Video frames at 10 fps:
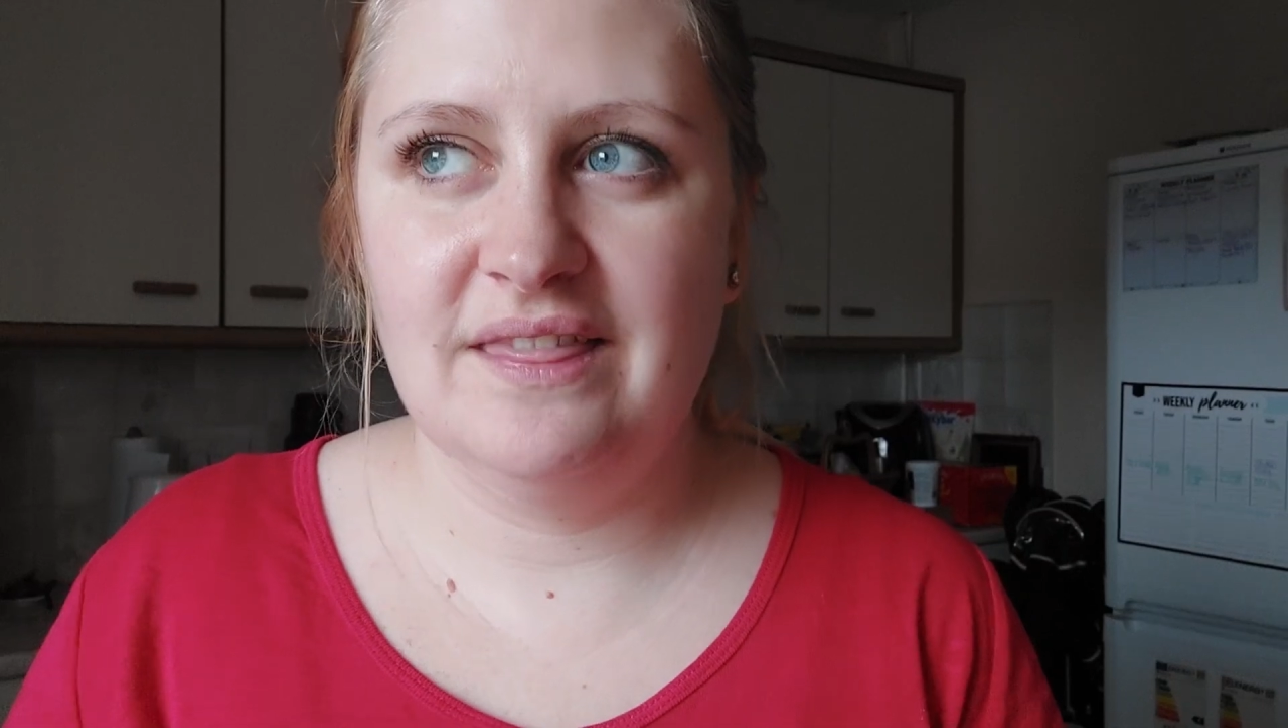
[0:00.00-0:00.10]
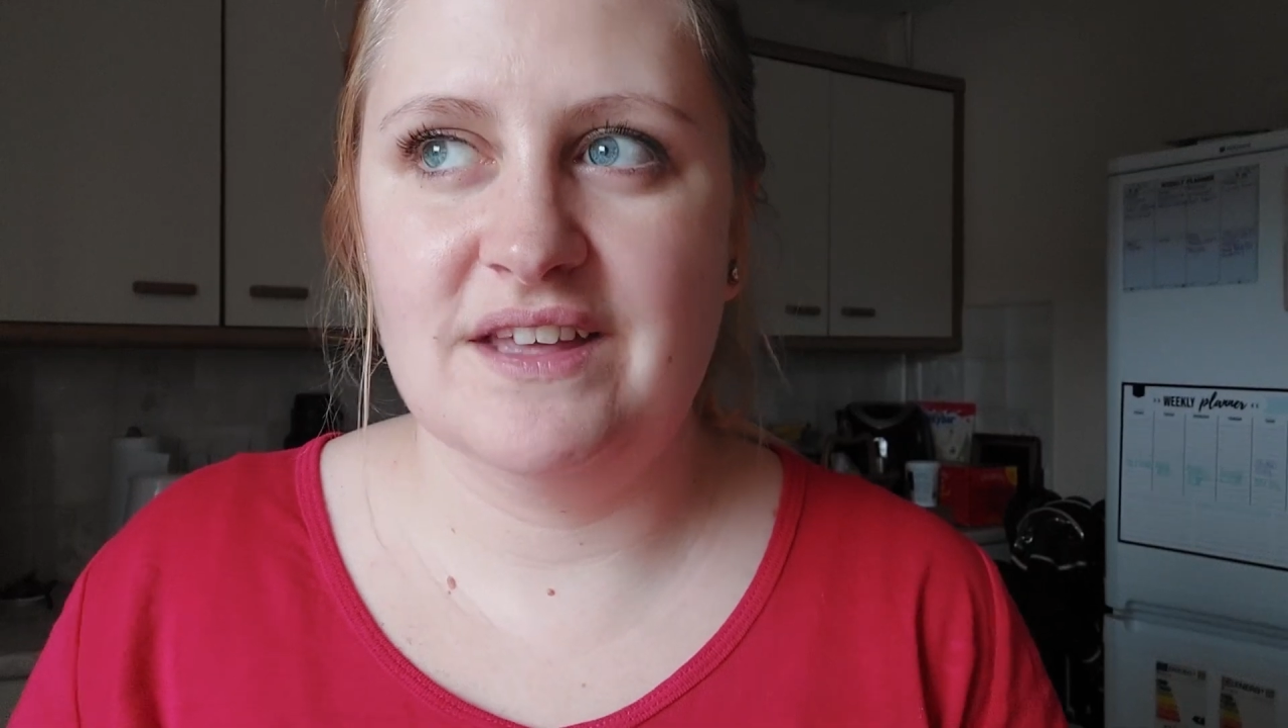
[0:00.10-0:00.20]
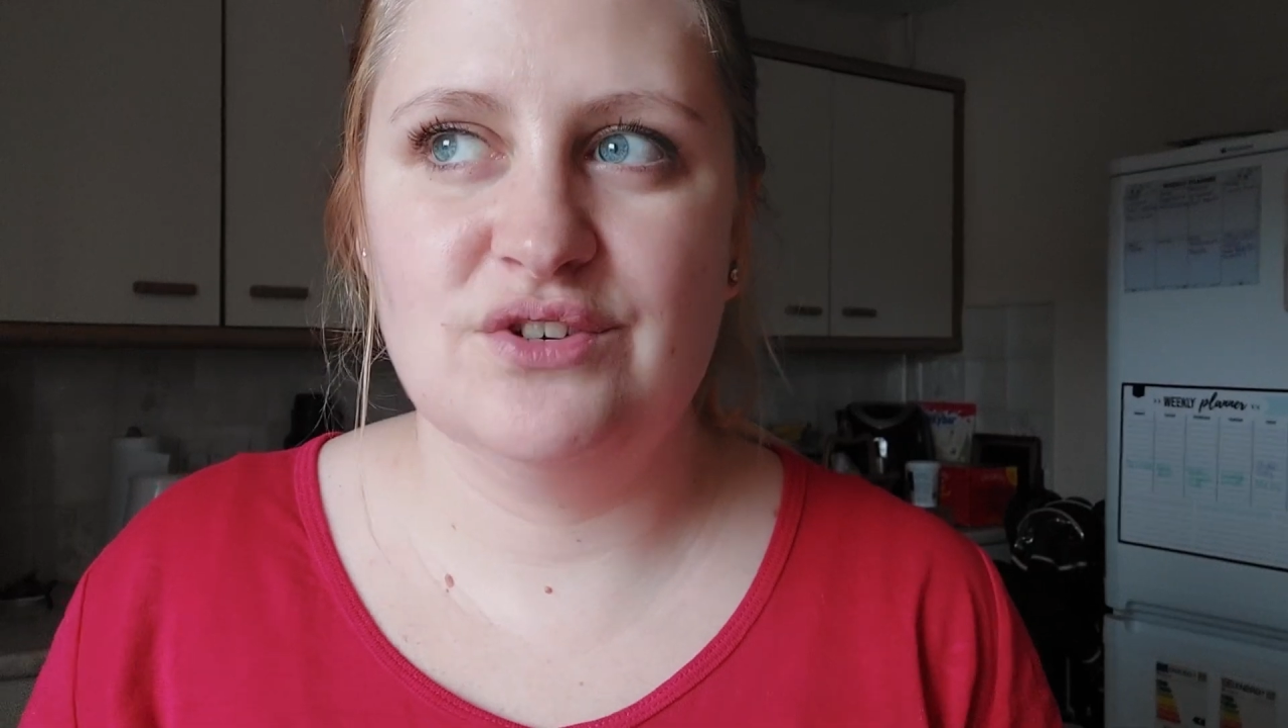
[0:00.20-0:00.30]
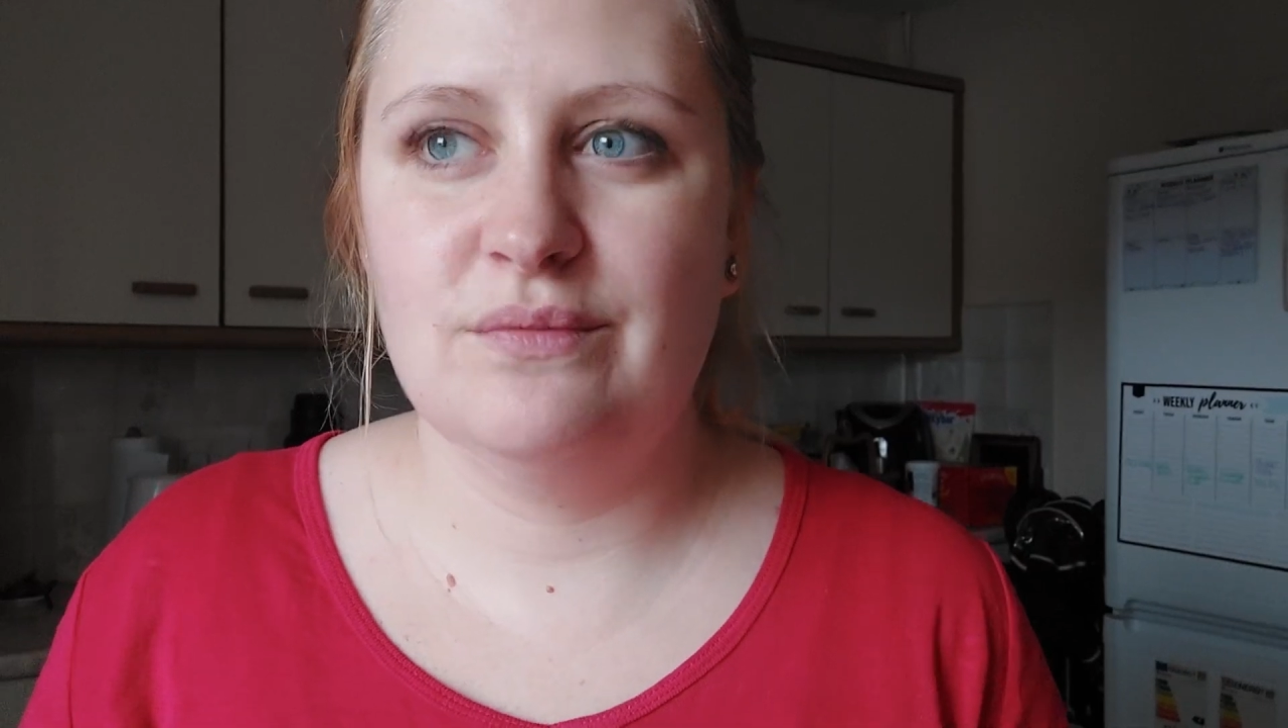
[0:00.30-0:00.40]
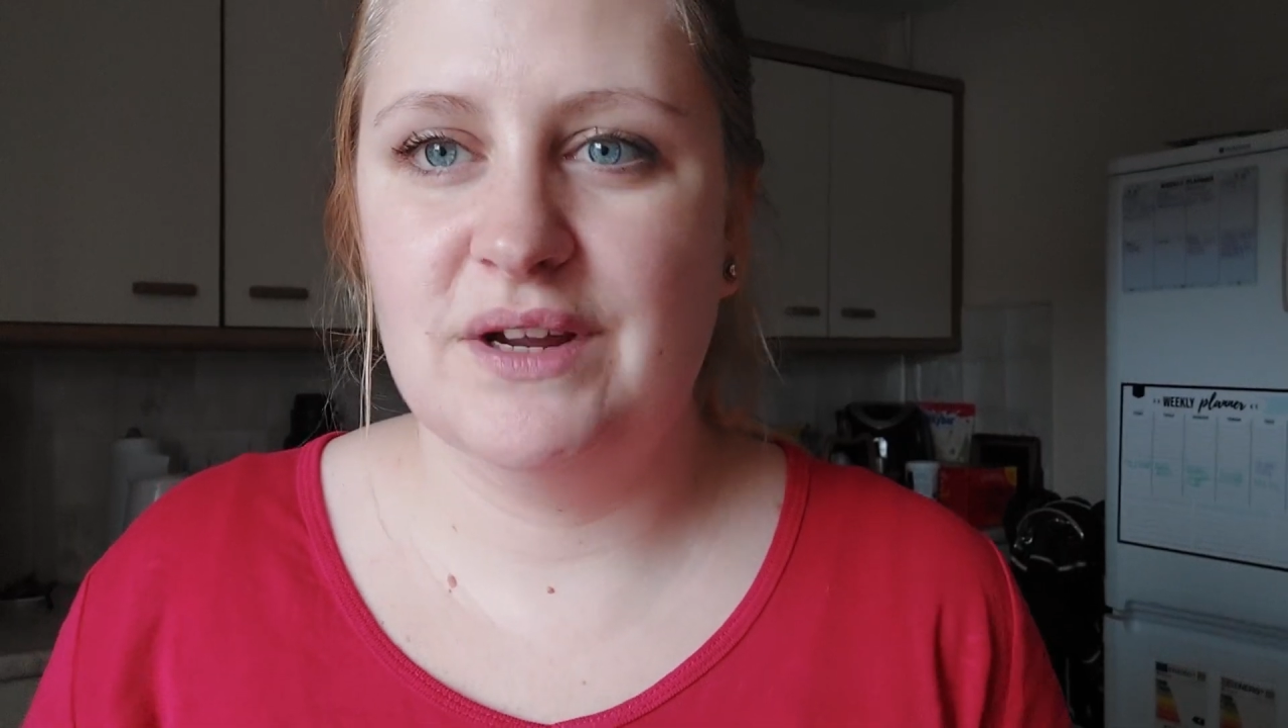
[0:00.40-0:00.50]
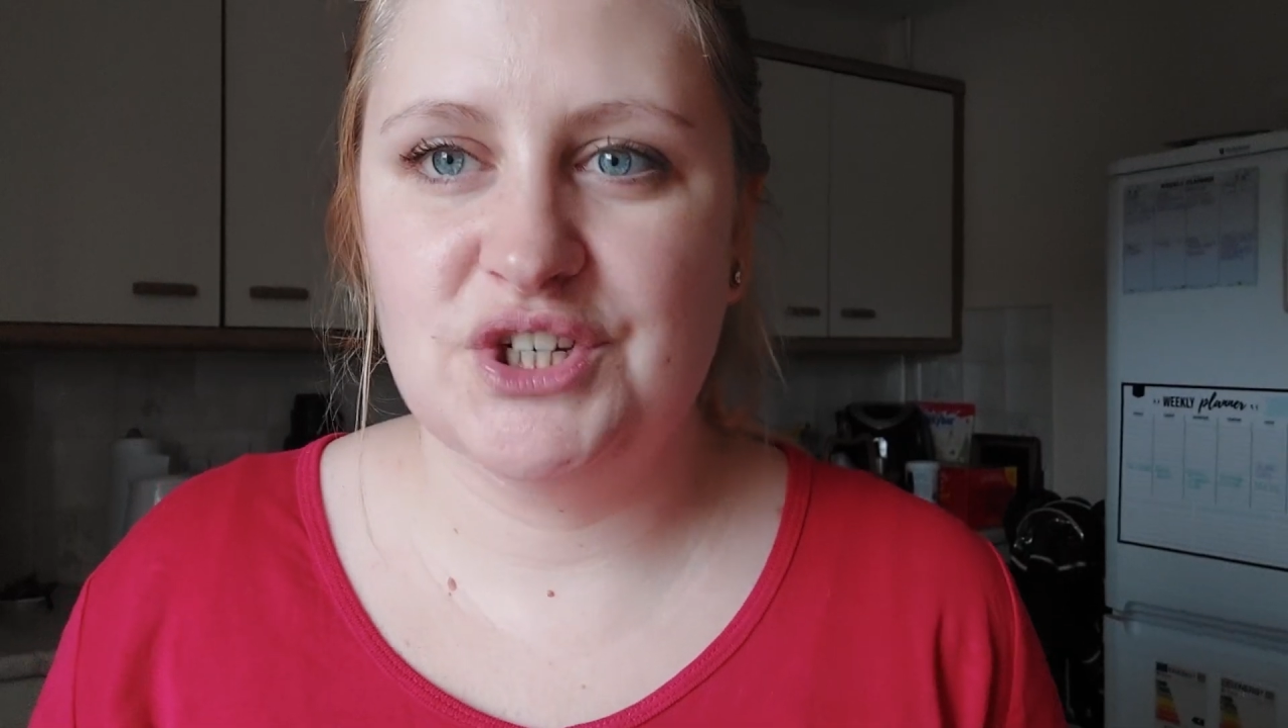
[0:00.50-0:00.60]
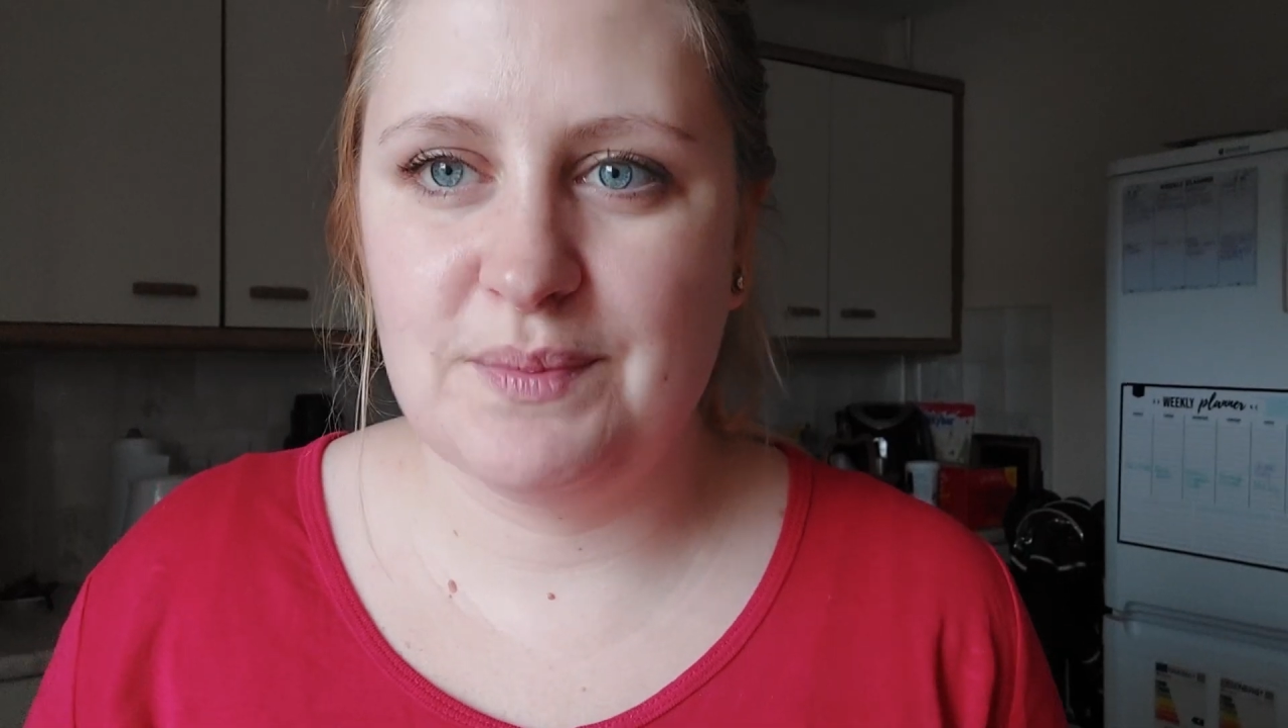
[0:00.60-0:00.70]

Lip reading: There's not much